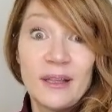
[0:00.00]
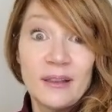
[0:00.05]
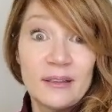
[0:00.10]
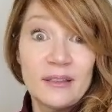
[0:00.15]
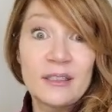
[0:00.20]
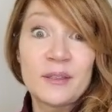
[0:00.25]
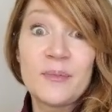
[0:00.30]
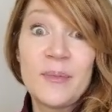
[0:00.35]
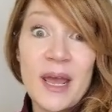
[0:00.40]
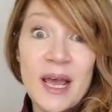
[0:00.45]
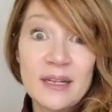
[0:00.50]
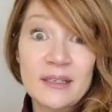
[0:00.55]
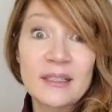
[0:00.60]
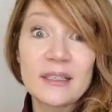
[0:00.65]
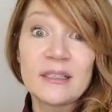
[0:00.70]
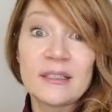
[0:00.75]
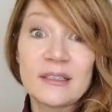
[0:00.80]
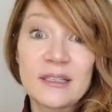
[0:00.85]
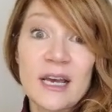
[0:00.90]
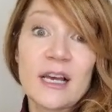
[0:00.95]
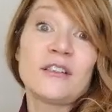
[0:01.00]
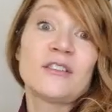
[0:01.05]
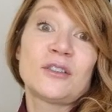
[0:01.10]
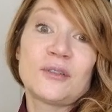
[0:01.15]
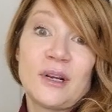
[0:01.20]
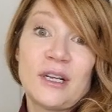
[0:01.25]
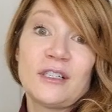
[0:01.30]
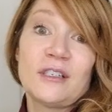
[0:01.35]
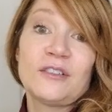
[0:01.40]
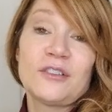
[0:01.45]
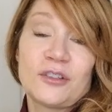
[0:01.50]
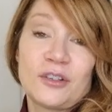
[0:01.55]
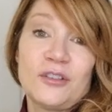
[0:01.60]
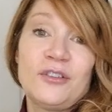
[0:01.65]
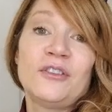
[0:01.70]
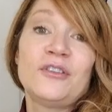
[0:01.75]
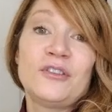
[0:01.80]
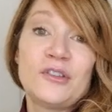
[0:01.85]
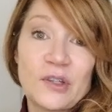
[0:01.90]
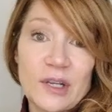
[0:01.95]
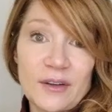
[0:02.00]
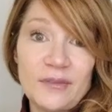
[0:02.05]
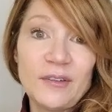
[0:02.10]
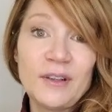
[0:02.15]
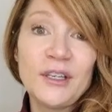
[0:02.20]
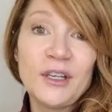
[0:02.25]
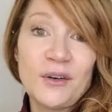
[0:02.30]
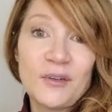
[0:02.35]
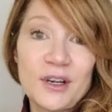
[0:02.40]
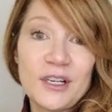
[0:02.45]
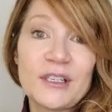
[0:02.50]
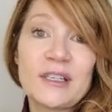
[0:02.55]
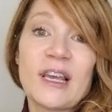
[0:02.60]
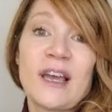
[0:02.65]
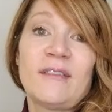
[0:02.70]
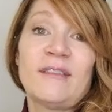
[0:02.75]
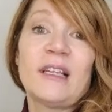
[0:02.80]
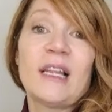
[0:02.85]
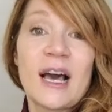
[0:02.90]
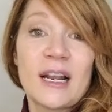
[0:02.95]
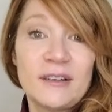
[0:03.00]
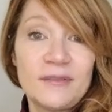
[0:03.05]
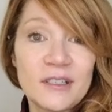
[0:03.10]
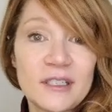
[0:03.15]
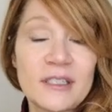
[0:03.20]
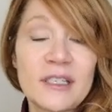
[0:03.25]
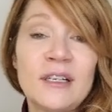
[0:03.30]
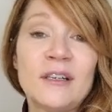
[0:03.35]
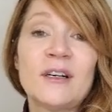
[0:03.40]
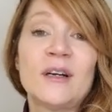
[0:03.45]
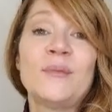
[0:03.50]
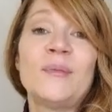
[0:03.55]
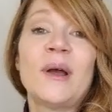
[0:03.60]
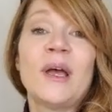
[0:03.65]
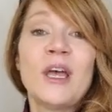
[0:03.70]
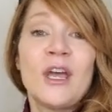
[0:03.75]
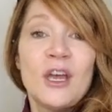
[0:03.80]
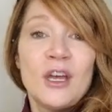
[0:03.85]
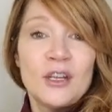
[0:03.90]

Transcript: This mask is saturated, so you're definitely going to have a lot of serum